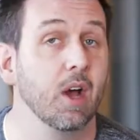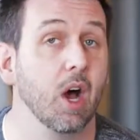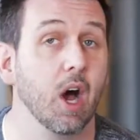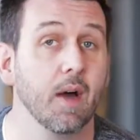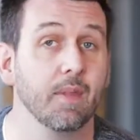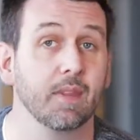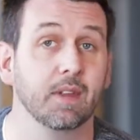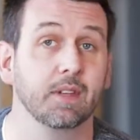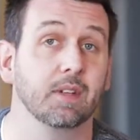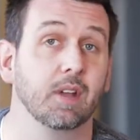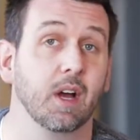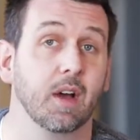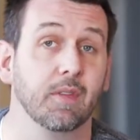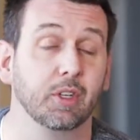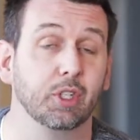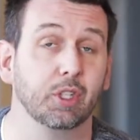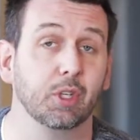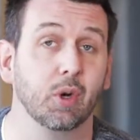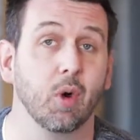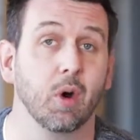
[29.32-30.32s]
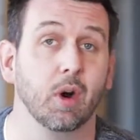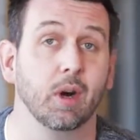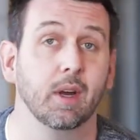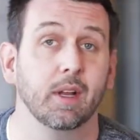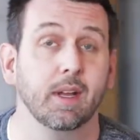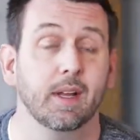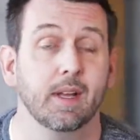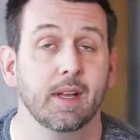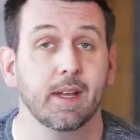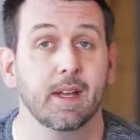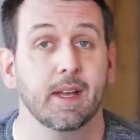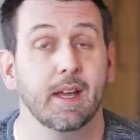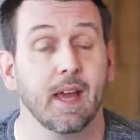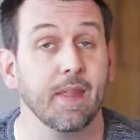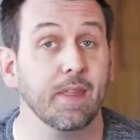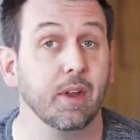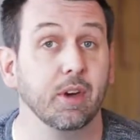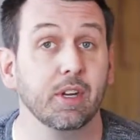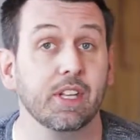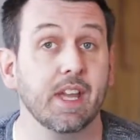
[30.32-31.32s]
on the, on the shore
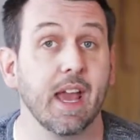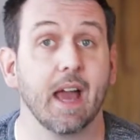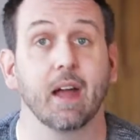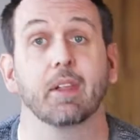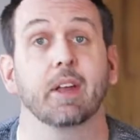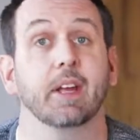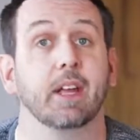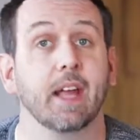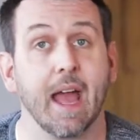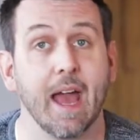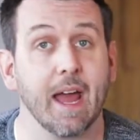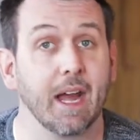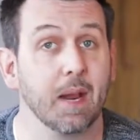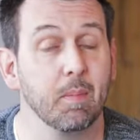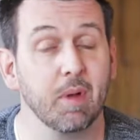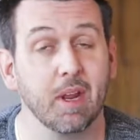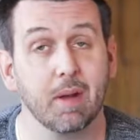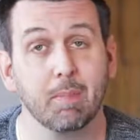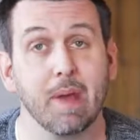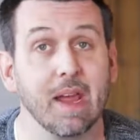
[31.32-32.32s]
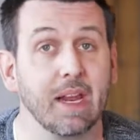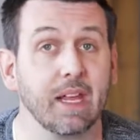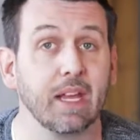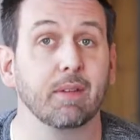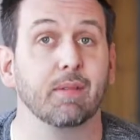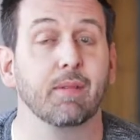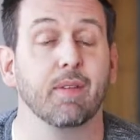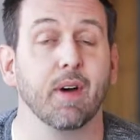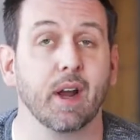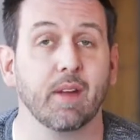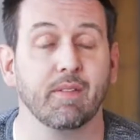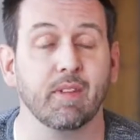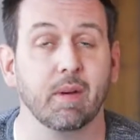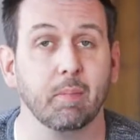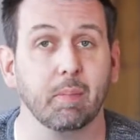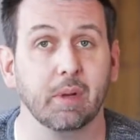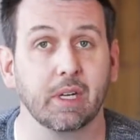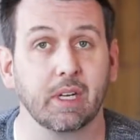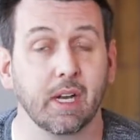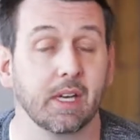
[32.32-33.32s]
and they're yelling at him and making fun of
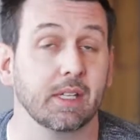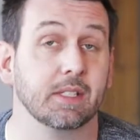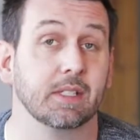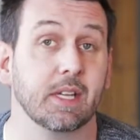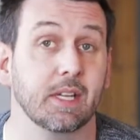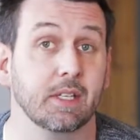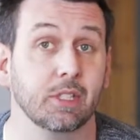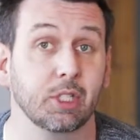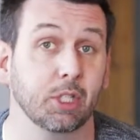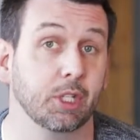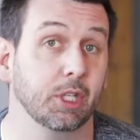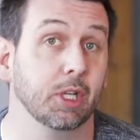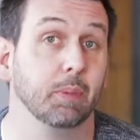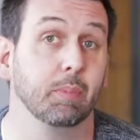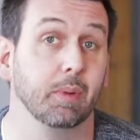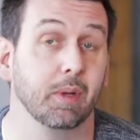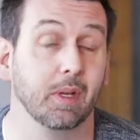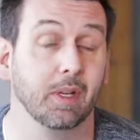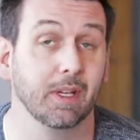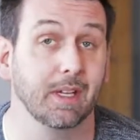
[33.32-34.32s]
him because his ship,